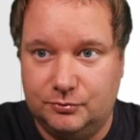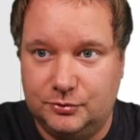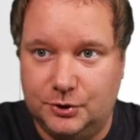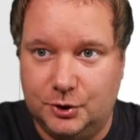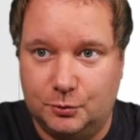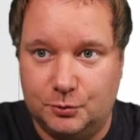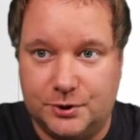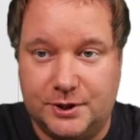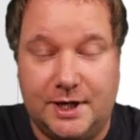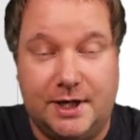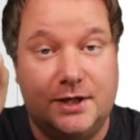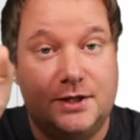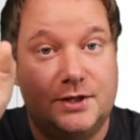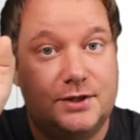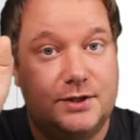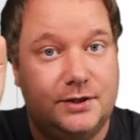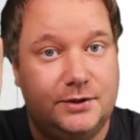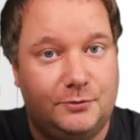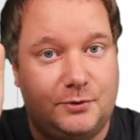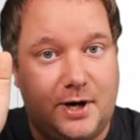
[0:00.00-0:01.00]
those dates
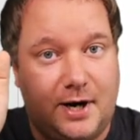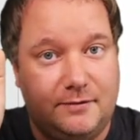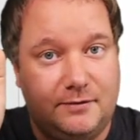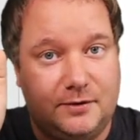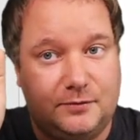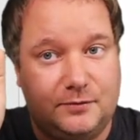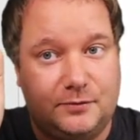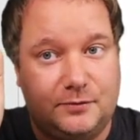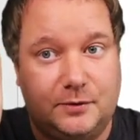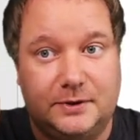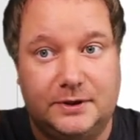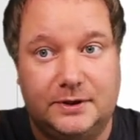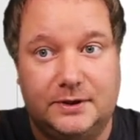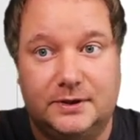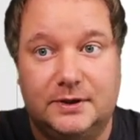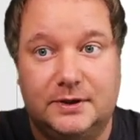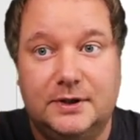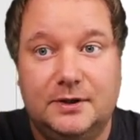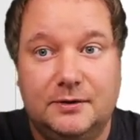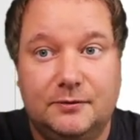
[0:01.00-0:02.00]
deriving from
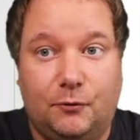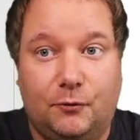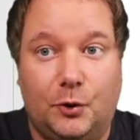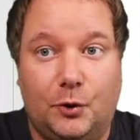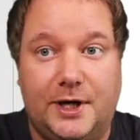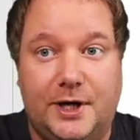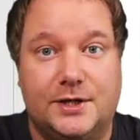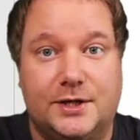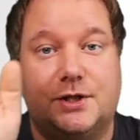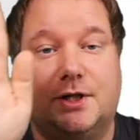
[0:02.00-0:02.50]
the forecast